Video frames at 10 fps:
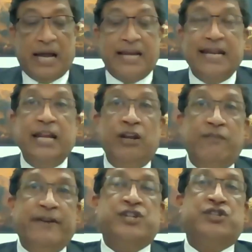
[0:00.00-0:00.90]
And
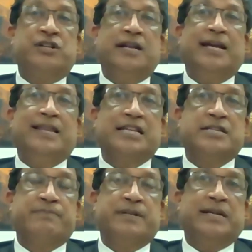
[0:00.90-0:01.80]
innovation in
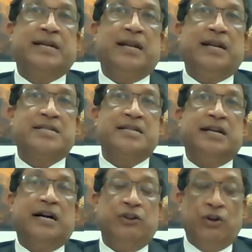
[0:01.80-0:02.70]
this particular
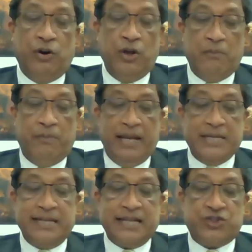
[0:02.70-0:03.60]
scenario
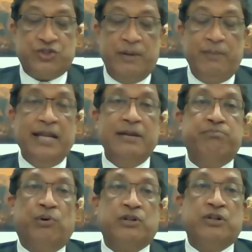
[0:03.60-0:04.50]
plays an extremely
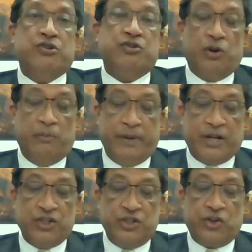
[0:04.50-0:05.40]
important role
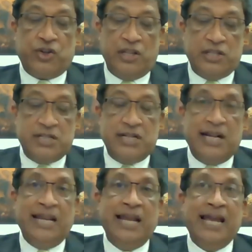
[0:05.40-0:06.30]
because you
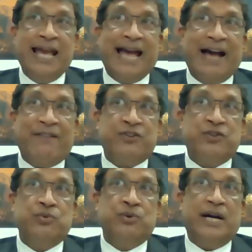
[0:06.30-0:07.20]
constantly have
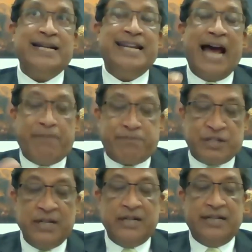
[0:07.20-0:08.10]
to
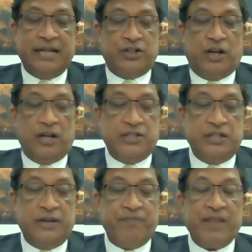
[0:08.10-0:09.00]
adapt
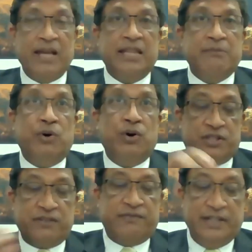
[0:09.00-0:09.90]
technology, the
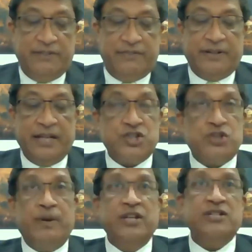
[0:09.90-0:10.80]
modes of delivery.
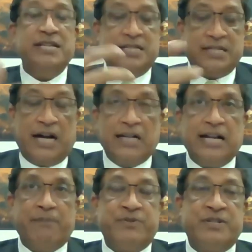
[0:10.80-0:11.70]
So when you see
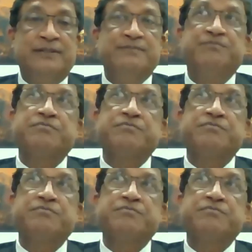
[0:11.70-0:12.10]
startups